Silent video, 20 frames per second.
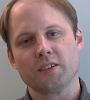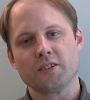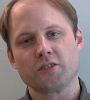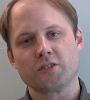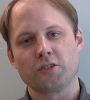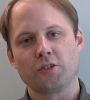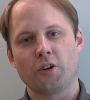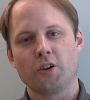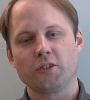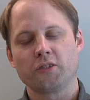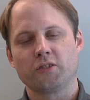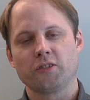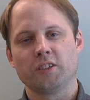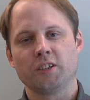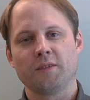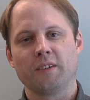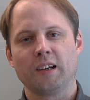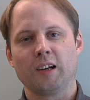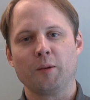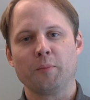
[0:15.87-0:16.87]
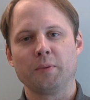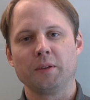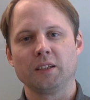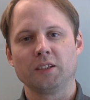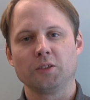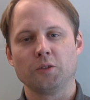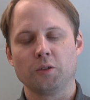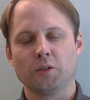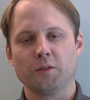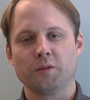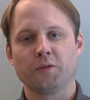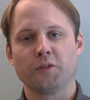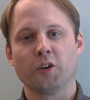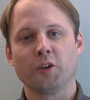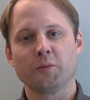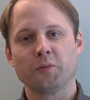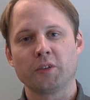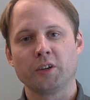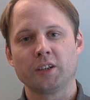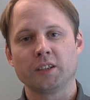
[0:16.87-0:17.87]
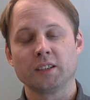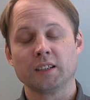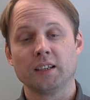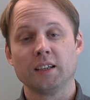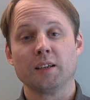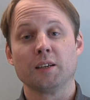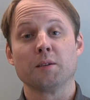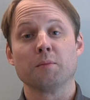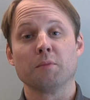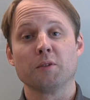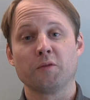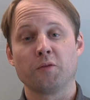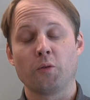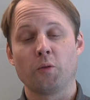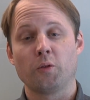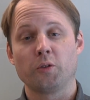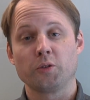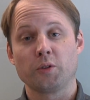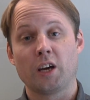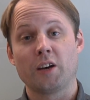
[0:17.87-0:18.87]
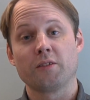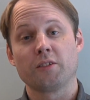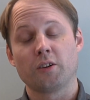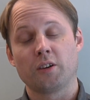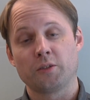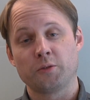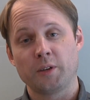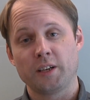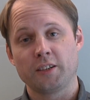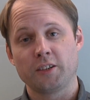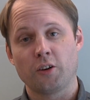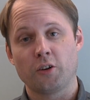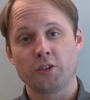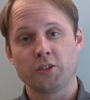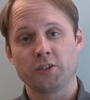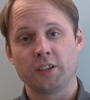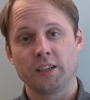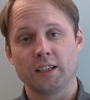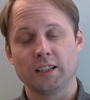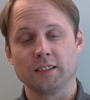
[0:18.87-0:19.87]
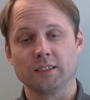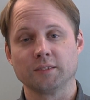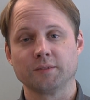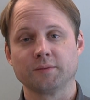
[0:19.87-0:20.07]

start developing your firmware before you have the ready RTL.